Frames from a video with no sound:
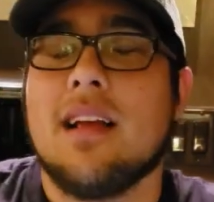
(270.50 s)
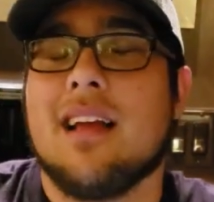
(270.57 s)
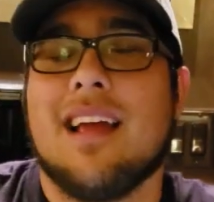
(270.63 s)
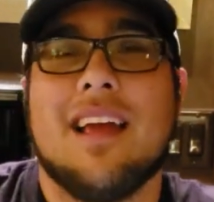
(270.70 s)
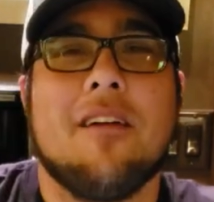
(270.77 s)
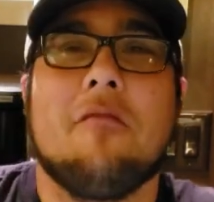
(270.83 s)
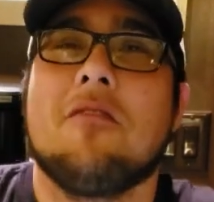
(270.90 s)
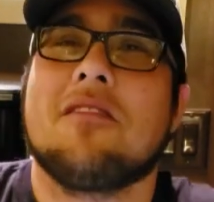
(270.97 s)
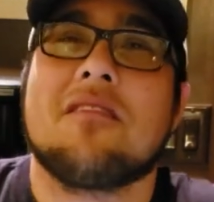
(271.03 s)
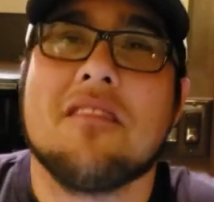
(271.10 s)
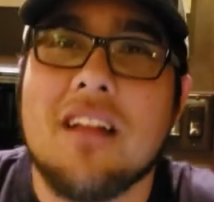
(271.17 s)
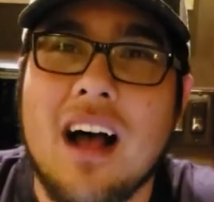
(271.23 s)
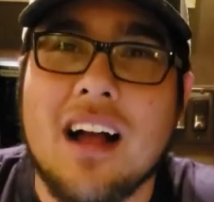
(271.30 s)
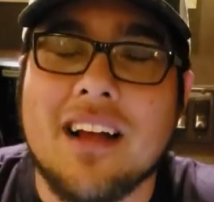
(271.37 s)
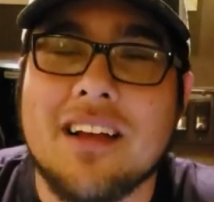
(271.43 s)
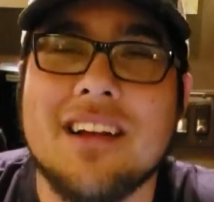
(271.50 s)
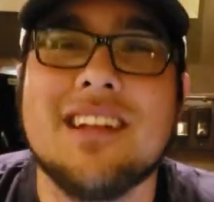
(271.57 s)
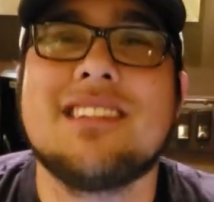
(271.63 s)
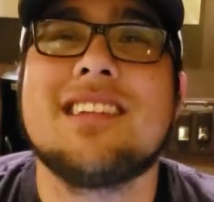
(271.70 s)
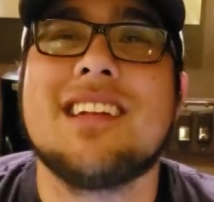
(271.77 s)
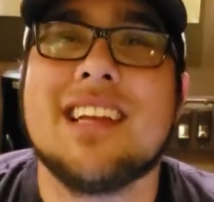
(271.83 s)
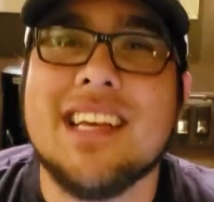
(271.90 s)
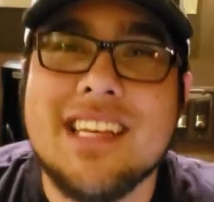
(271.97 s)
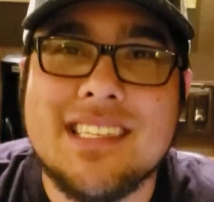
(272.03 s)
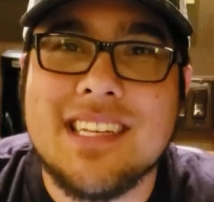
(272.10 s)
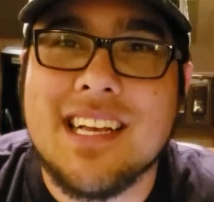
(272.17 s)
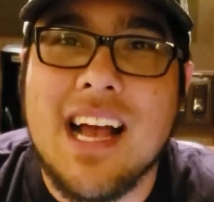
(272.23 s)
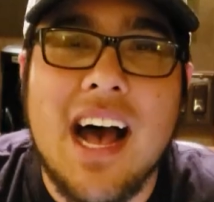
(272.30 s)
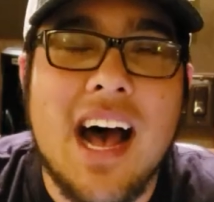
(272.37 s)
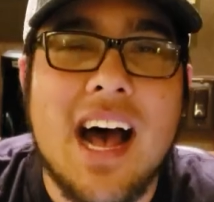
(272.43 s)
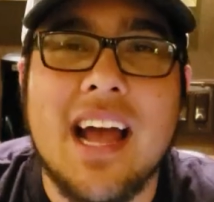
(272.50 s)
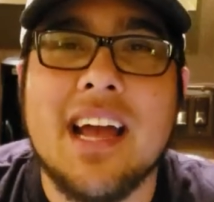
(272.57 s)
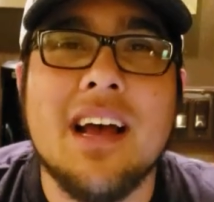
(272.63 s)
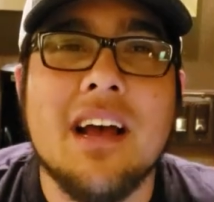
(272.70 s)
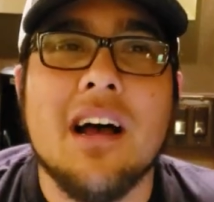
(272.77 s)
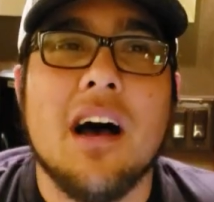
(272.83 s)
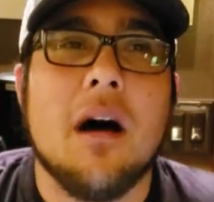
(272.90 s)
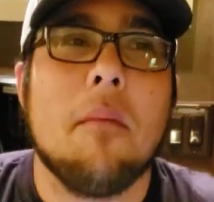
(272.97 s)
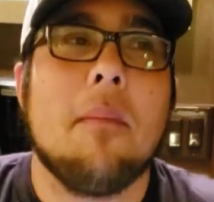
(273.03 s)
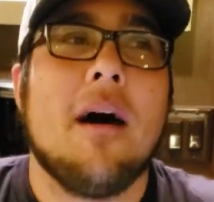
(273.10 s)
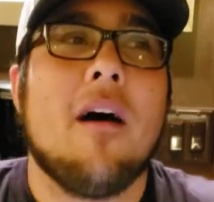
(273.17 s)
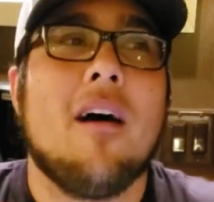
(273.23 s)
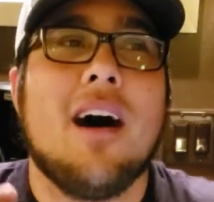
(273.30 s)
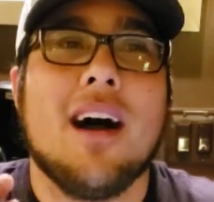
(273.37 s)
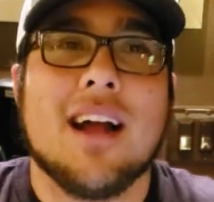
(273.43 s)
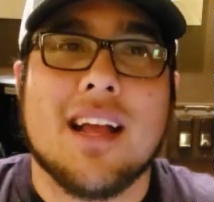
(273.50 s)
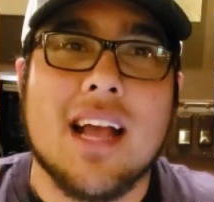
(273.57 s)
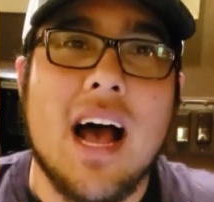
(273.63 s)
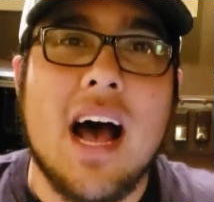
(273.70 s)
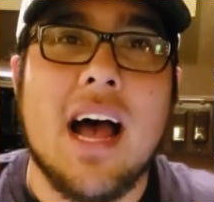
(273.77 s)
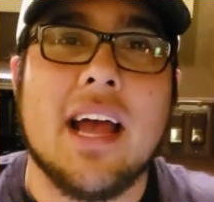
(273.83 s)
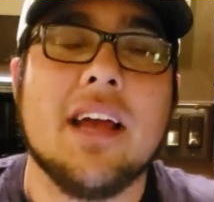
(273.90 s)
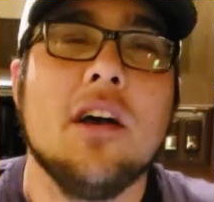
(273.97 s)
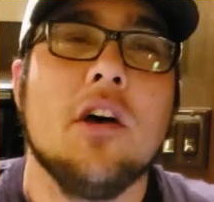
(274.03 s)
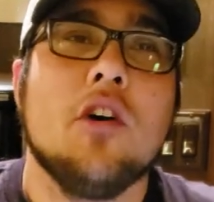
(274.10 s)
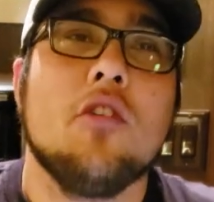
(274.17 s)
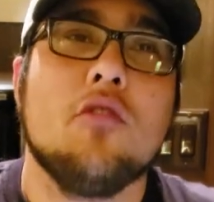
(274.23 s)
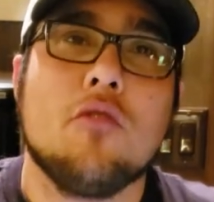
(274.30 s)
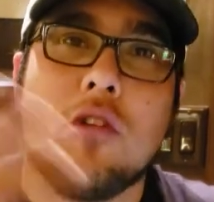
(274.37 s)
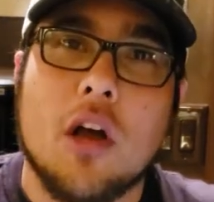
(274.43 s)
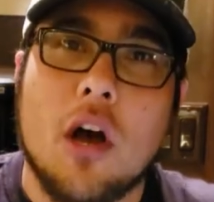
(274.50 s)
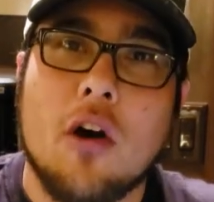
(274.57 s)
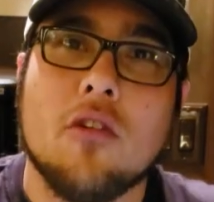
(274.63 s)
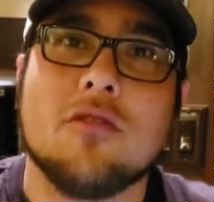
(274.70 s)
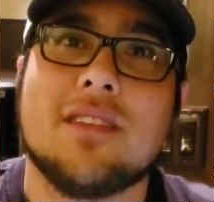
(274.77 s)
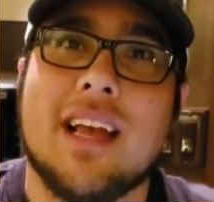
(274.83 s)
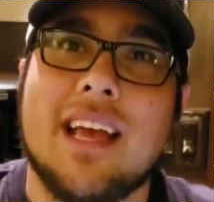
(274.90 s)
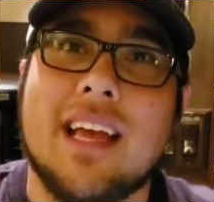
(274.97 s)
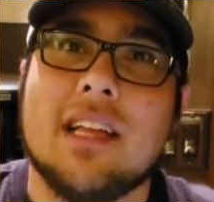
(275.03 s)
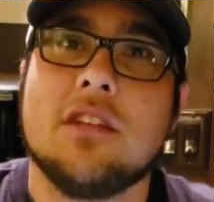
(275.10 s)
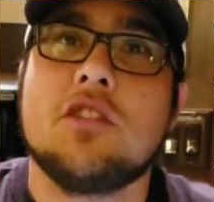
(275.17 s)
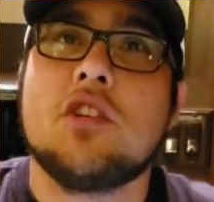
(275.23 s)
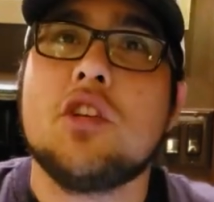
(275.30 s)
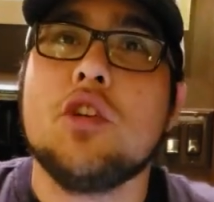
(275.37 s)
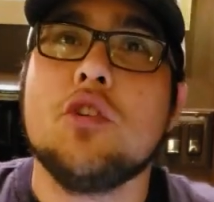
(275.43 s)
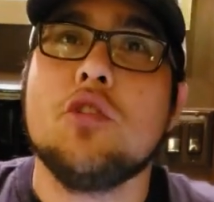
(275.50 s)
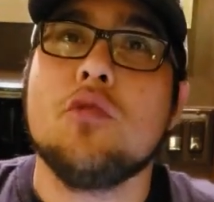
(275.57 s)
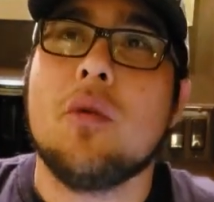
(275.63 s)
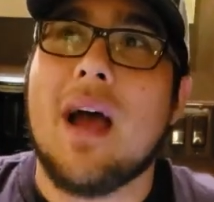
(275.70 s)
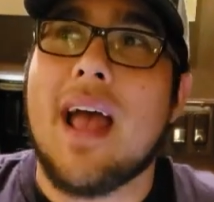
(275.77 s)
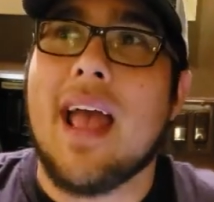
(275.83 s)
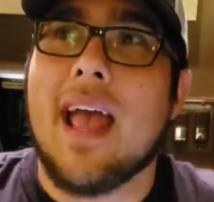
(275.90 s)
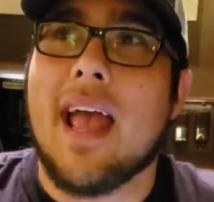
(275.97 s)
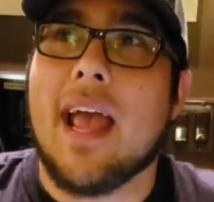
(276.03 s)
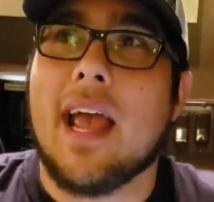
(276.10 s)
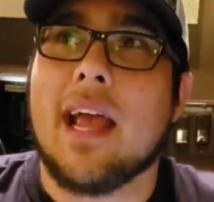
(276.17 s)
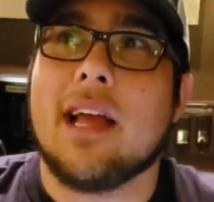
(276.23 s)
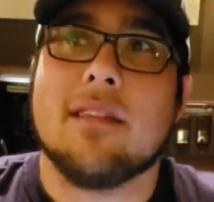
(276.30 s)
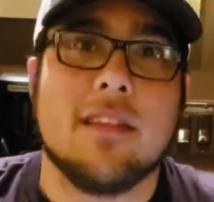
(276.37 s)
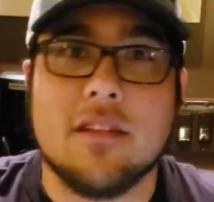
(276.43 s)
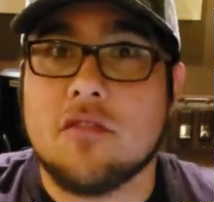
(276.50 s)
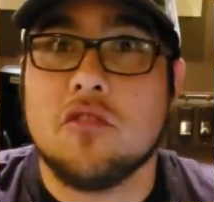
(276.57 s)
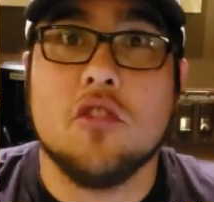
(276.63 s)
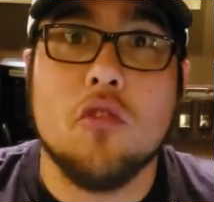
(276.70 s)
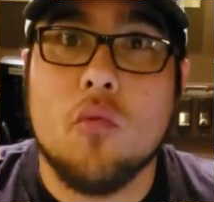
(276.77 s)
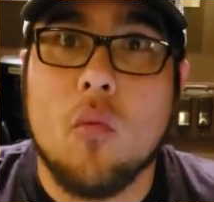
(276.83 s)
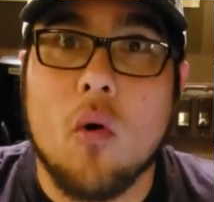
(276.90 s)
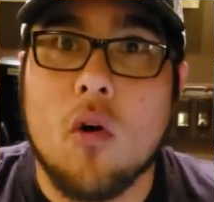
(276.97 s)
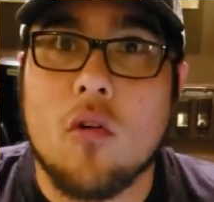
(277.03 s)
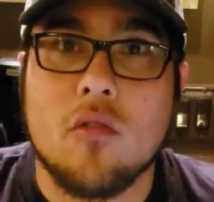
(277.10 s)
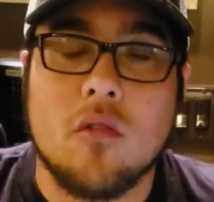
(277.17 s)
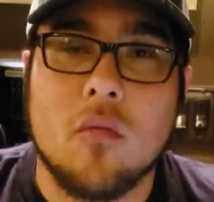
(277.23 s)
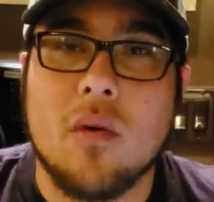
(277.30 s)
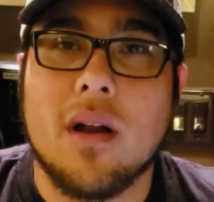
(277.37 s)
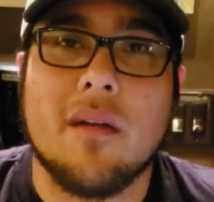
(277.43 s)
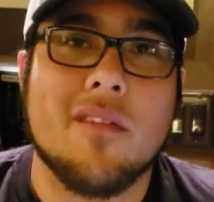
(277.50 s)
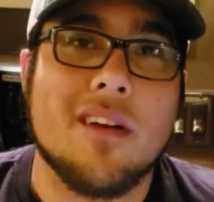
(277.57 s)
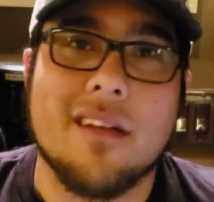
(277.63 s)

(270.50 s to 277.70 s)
It was not good. It's an isekai about a guy who goes into a this new world or whatever.